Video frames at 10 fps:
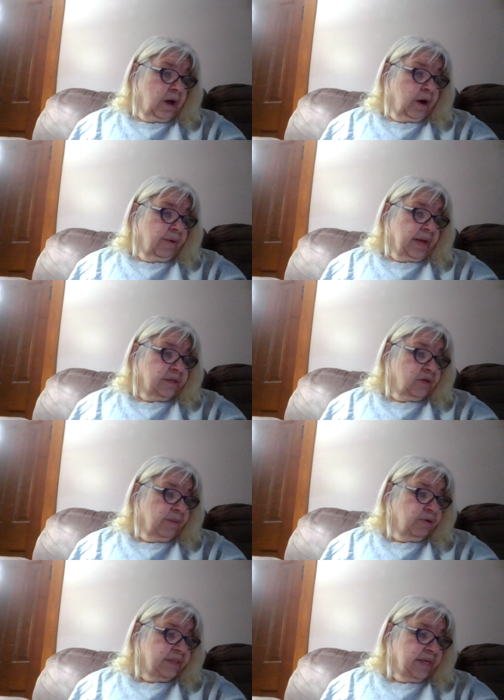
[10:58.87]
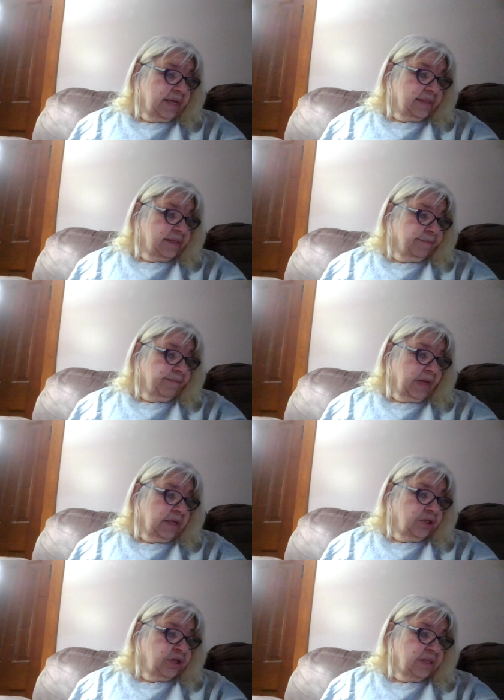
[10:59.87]
All right. So number six,
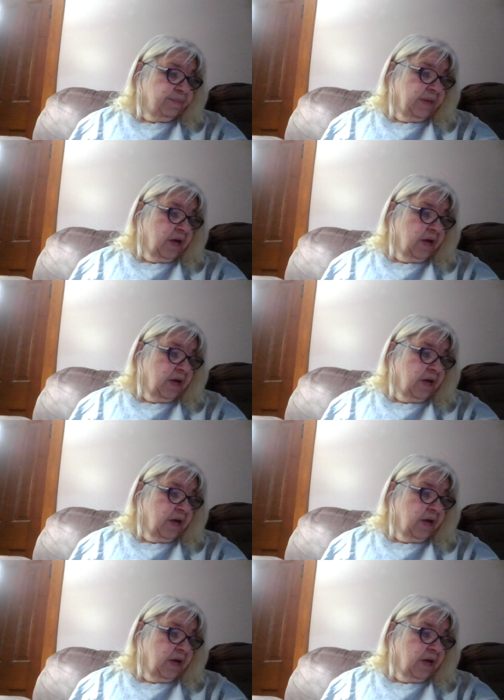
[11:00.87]
just